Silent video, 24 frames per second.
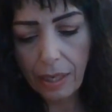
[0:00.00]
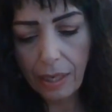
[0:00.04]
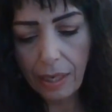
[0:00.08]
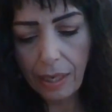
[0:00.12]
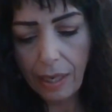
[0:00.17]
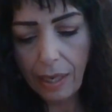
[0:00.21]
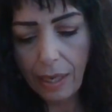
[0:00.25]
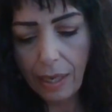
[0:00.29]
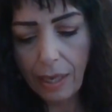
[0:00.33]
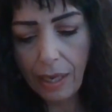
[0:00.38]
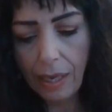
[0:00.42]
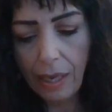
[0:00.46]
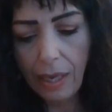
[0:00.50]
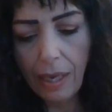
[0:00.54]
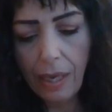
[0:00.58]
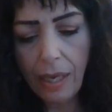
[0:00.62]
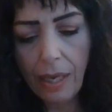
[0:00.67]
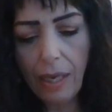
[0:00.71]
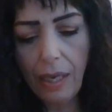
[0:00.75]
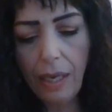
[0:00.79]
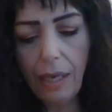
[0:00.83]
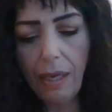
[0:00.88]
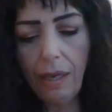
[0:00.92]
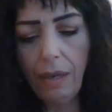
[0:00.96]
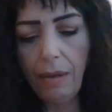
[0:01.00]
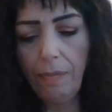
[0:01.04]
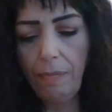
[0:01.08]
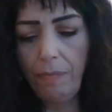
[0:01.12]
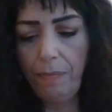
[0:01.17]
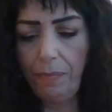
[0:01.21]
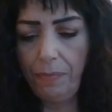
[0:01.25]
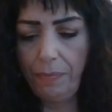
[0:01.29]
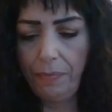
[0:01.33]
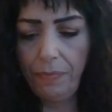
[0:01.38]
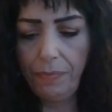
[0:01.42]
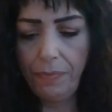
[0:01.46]

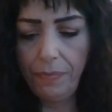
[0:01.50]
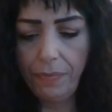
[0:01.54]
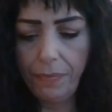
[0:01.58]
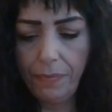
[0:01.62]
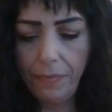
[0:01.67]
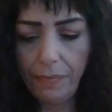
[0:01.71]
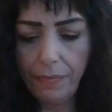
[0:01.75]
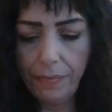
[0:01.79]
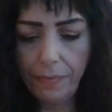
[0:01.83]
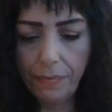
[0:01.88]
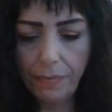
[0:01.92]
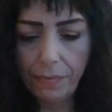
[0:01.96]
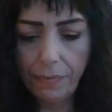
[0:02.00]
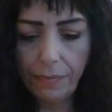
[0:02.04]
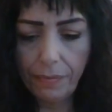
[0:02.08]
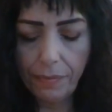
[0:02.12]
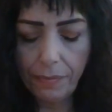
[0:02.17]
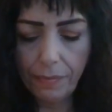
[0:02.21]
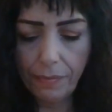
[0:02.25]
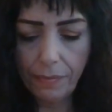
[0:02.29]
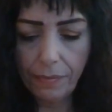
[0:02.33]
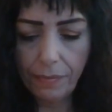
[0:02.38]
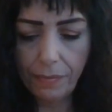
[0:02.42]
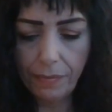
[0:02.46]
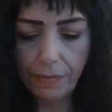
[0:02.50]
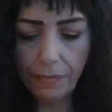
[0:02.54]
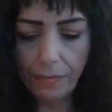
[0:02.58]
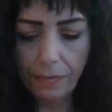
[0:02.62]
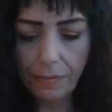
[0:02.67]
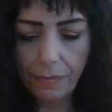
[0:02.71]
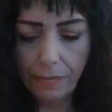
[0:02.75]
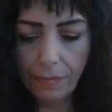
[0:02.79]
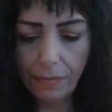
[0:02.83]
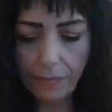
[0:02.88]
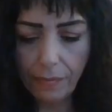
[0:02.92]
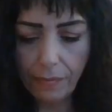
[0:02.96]

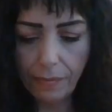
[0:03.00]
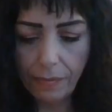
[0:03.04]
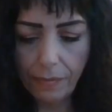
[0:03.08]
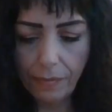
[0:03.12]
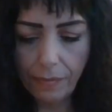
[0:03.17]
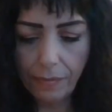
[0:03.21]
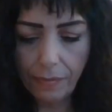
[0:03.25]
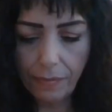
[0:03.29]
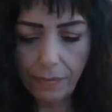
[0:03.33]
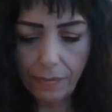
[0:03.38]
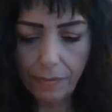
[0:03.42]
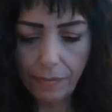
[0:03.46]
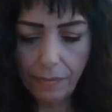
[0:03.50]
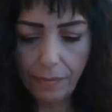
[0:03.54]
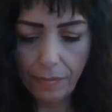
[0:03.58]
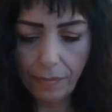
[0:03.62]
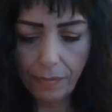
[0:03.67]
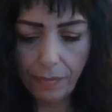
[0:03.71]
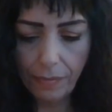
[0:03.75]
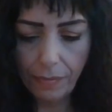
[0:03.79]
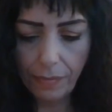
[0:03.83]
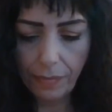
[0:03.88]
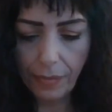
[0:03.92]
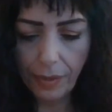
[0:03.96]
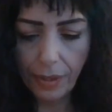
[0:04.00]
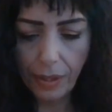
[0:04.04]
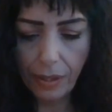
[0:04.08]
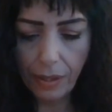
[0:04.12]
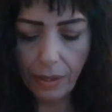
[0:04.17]
(no one is talking)